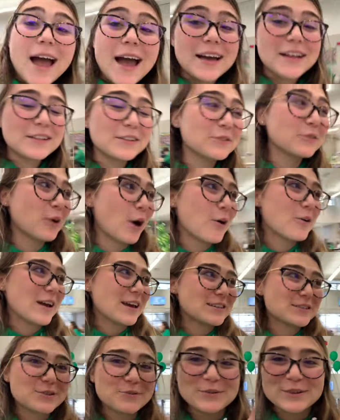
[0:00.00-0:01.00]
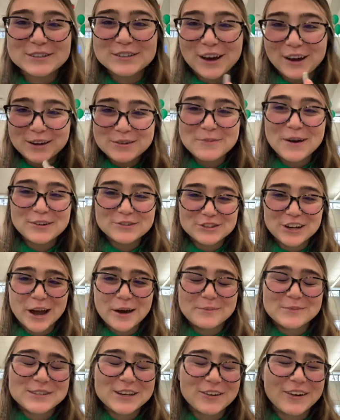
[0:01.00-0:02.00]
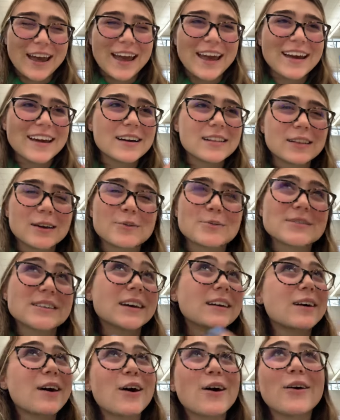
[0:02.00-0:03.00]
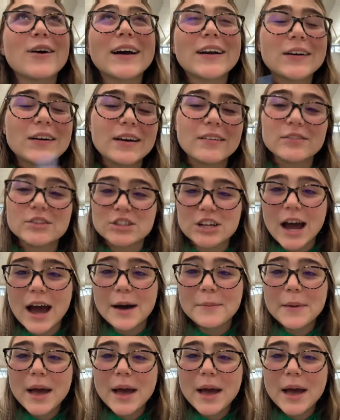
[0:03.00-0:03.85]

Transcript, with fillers: Cool. Okay, so we were talking about jobs, okay? And Claire was like, oh, I don't have a job.